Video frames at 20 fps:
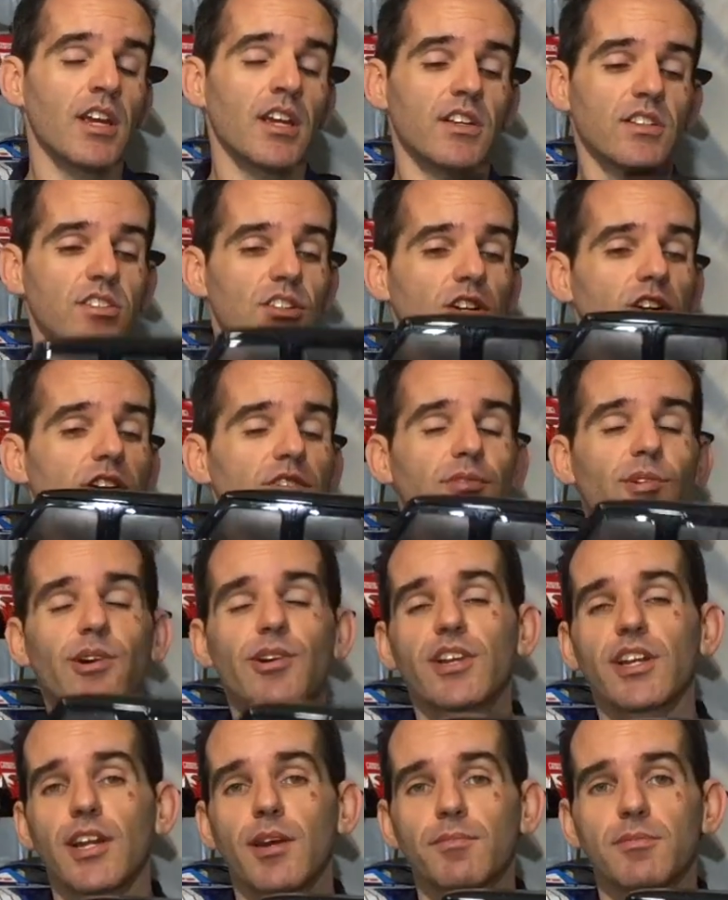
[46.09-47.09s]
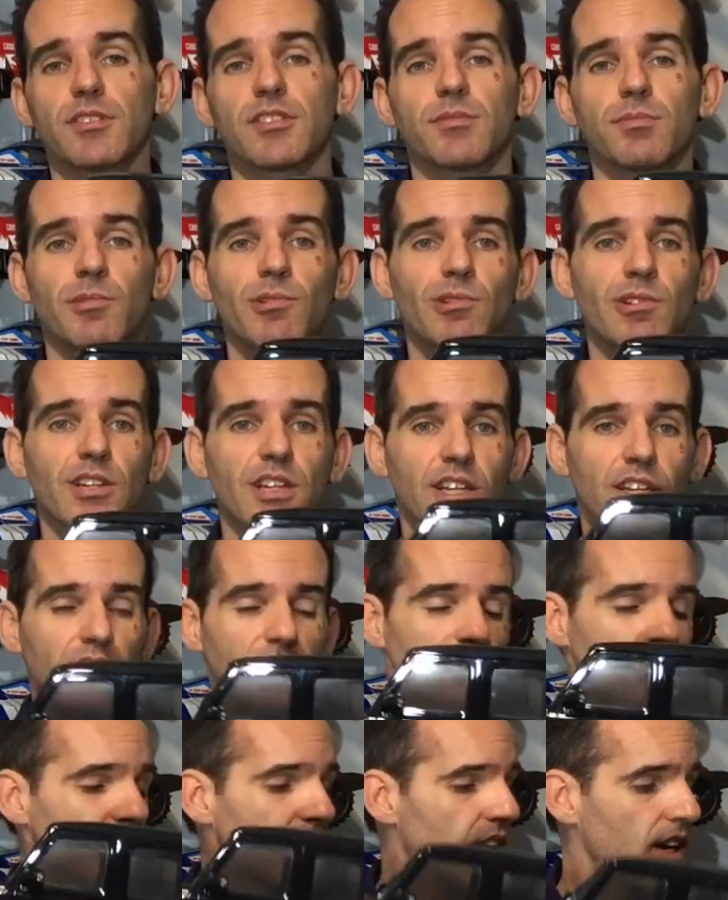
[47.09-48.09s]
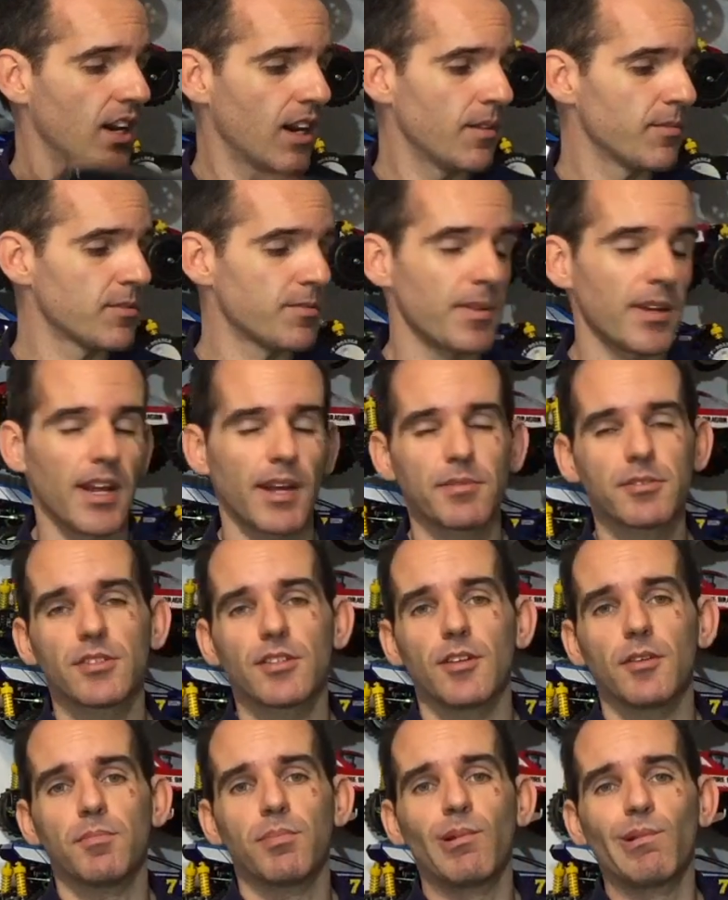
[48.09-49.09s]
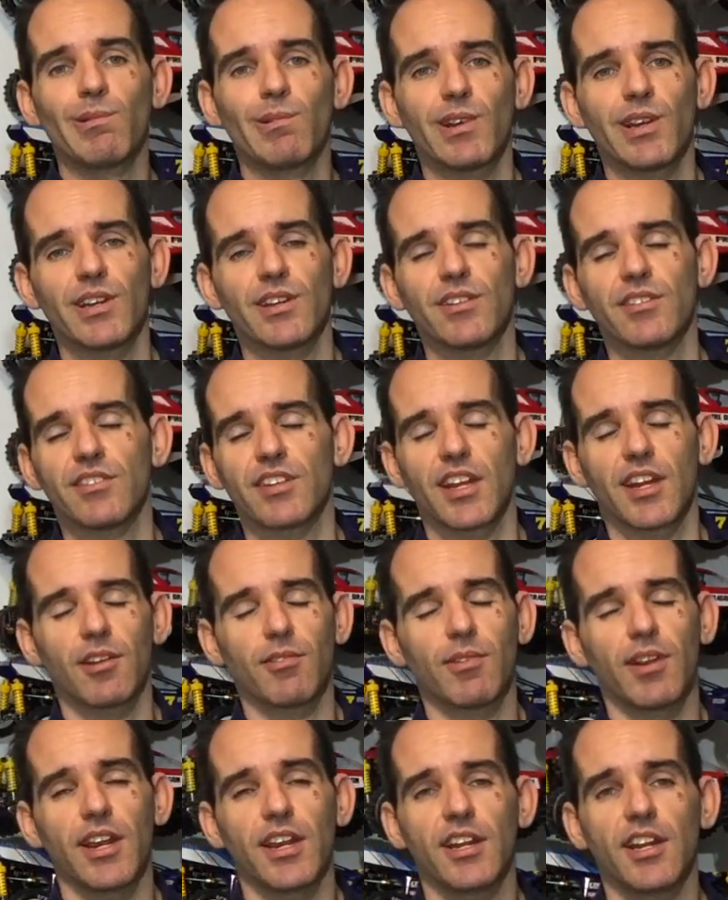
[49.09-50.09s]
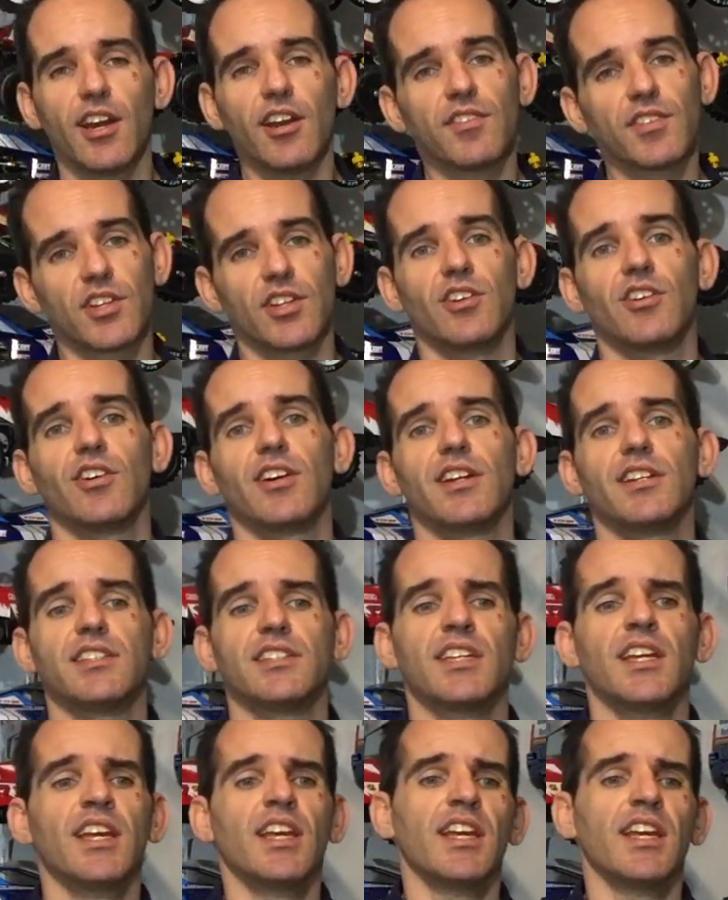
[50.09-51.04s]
So I've woken up this morning, it's been absolutely pouring down rain overnight